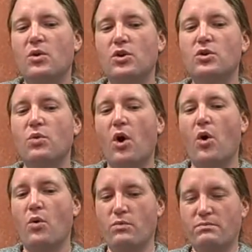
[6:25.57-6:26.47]
could
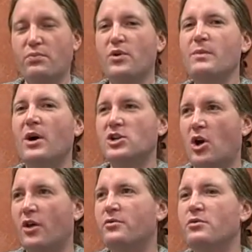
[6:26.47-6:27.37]
grow pretty much
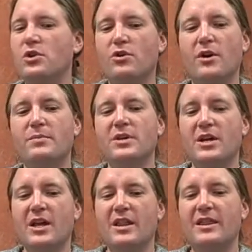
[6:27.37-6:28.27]
all through Europe.
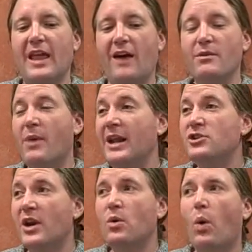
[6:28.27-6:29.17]
Everybody
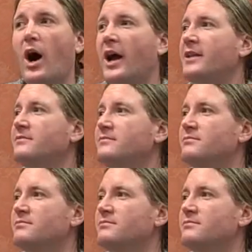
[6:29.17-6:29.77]
drank wine.